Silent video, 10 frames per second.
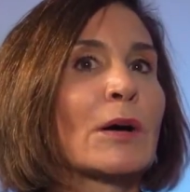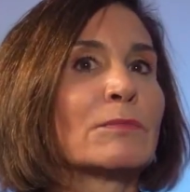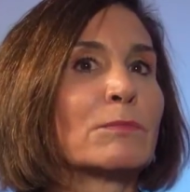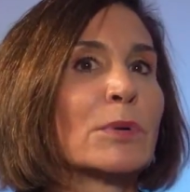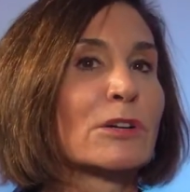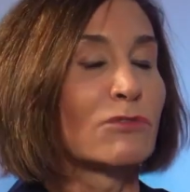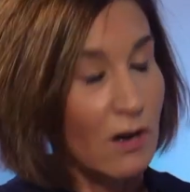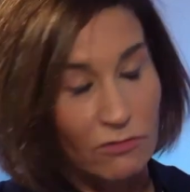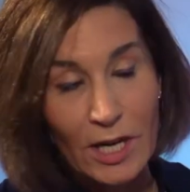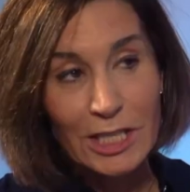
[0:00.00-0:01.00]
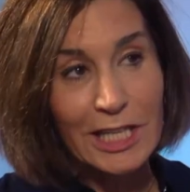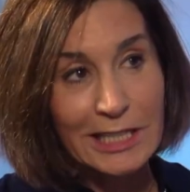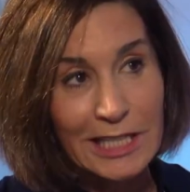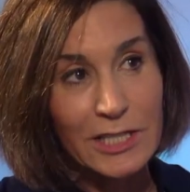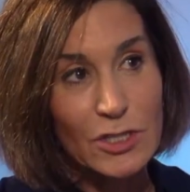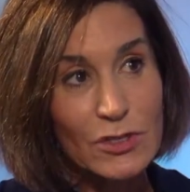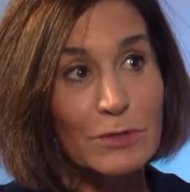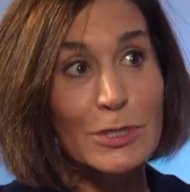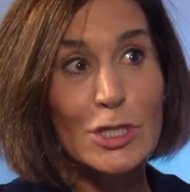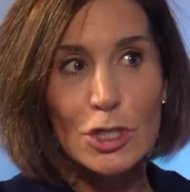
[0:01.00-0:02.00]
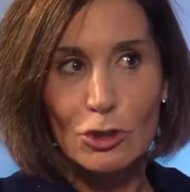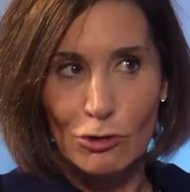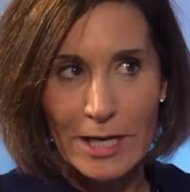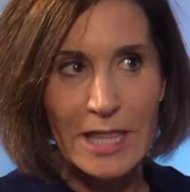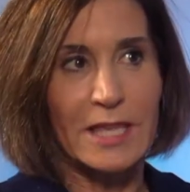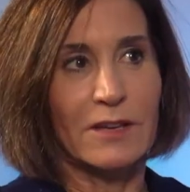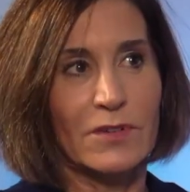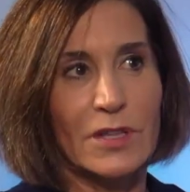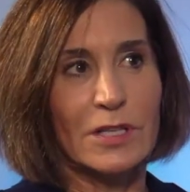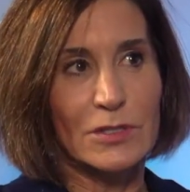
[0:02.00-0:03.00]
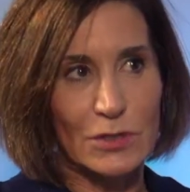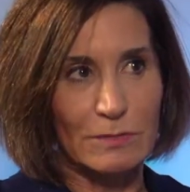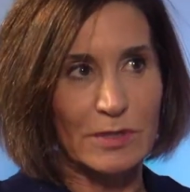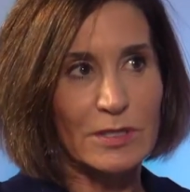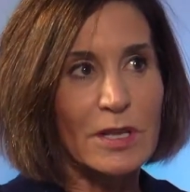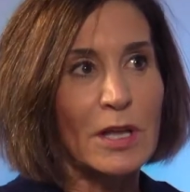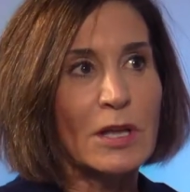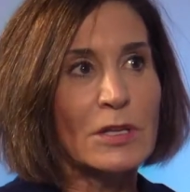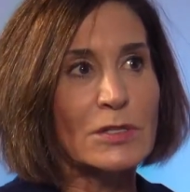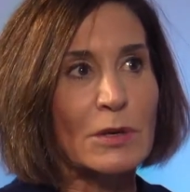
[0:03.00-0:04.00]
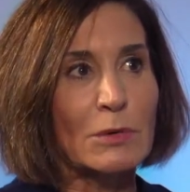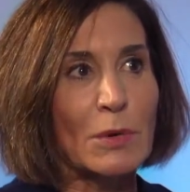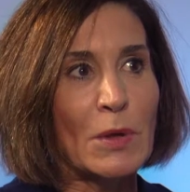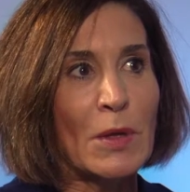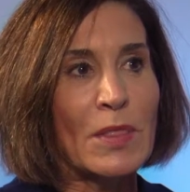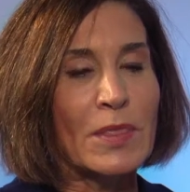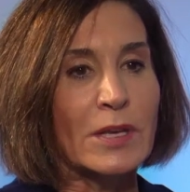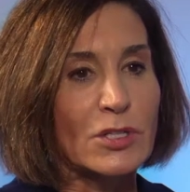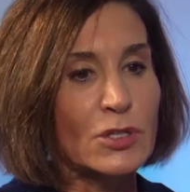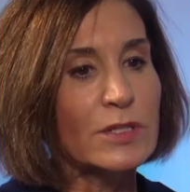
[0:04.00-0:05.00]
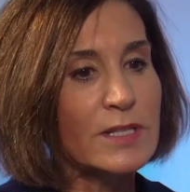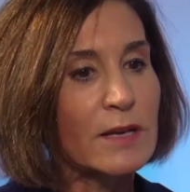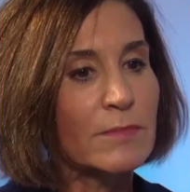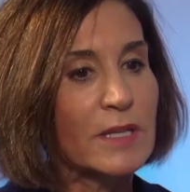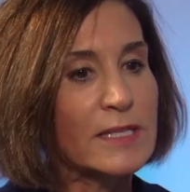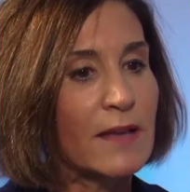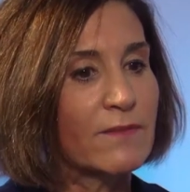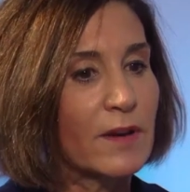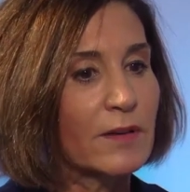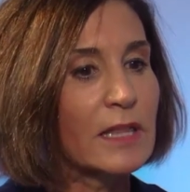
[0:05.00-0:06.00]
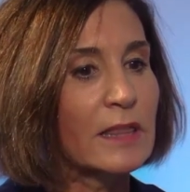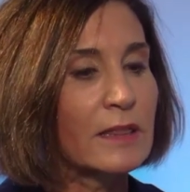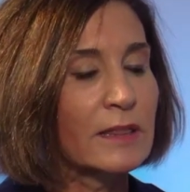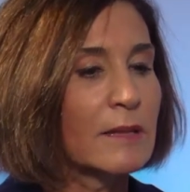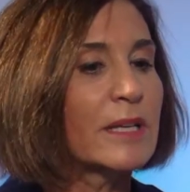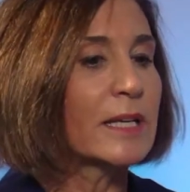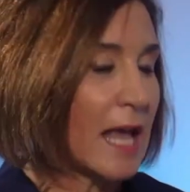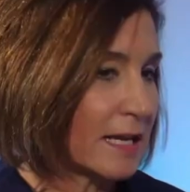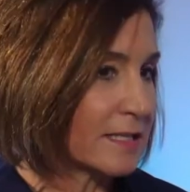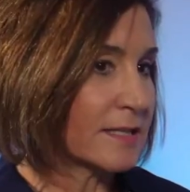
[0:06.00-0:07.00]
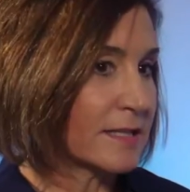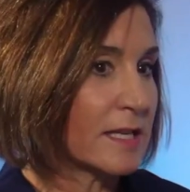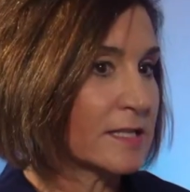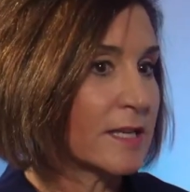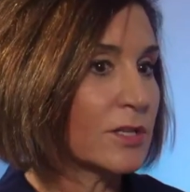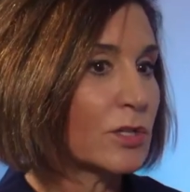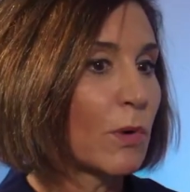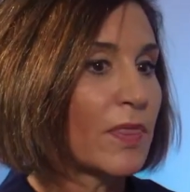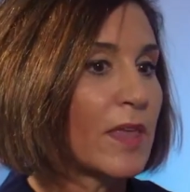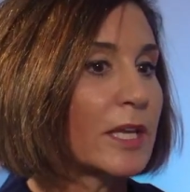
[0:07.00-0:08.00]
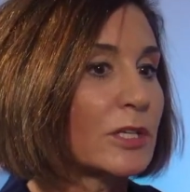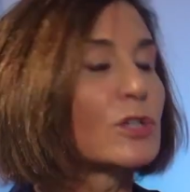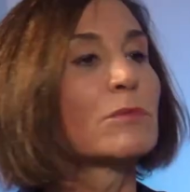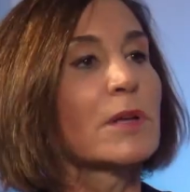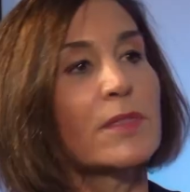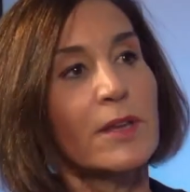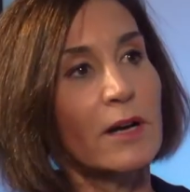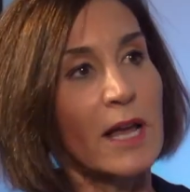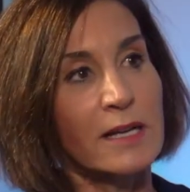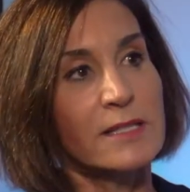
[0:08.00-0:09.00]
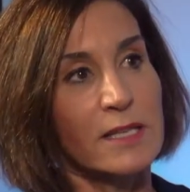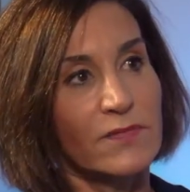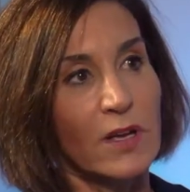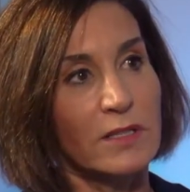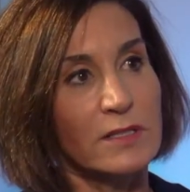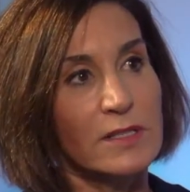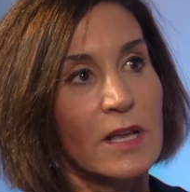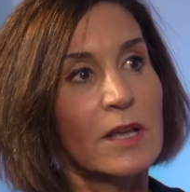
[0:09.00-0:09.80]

We're a regulated industry, which is a great thing for the consumers. So the insurance companies have very limited access, as I said, to what they can do with their excess funds.